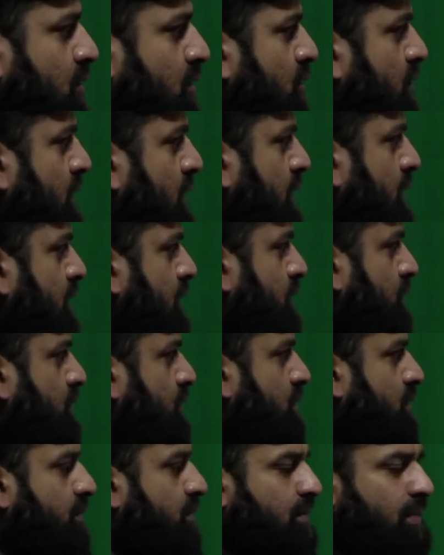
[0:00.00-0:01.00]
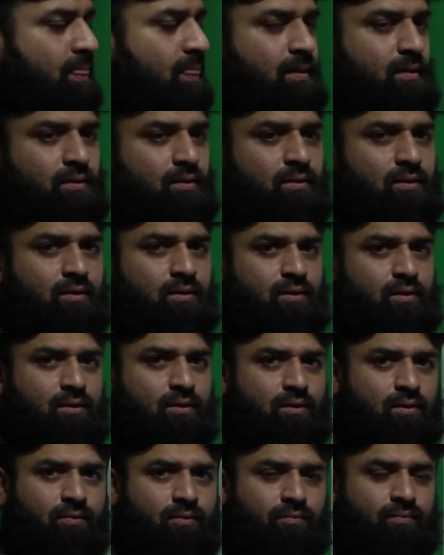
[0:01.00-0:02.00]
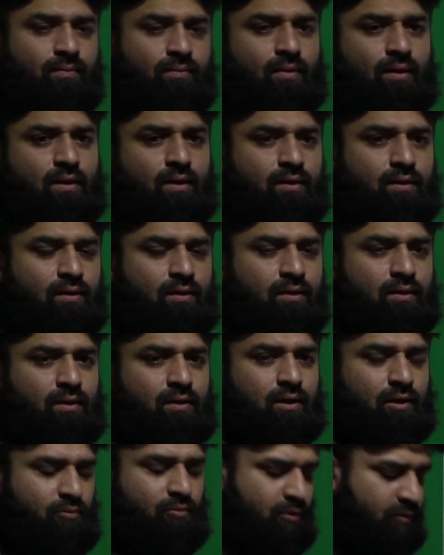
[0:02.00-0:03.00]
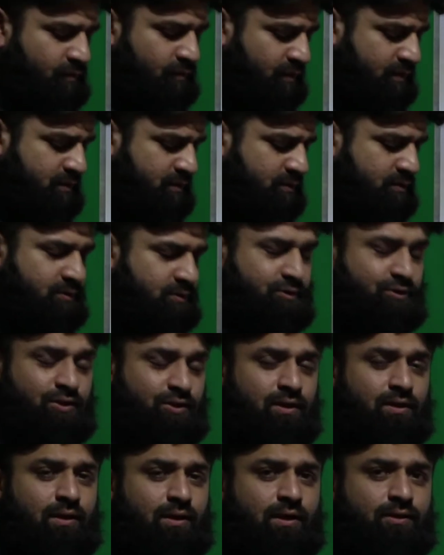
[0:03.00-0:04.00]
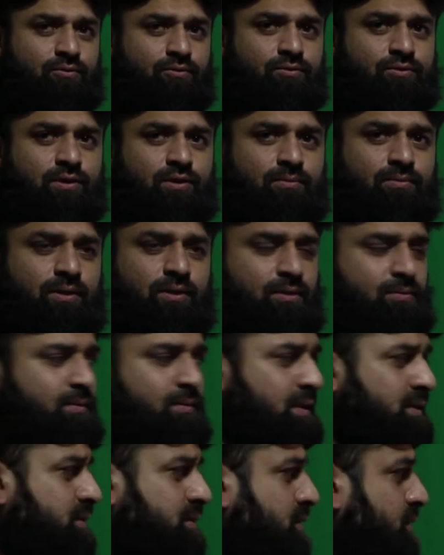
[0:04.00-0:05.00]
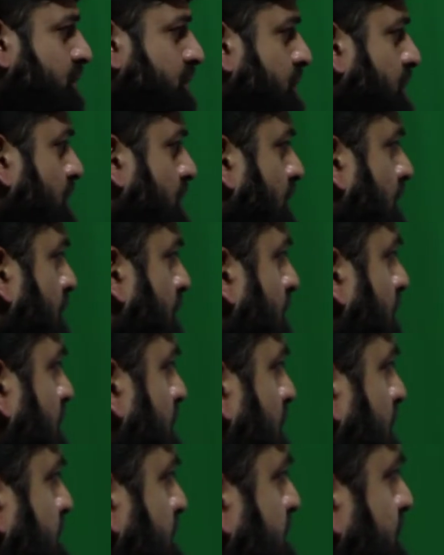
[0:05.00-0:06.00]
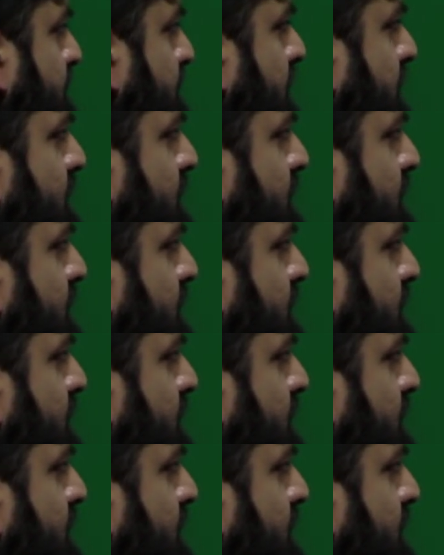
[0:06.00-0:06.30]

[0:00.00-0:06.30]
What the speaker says: Okay, I will first shed light on subnet masks. Subnet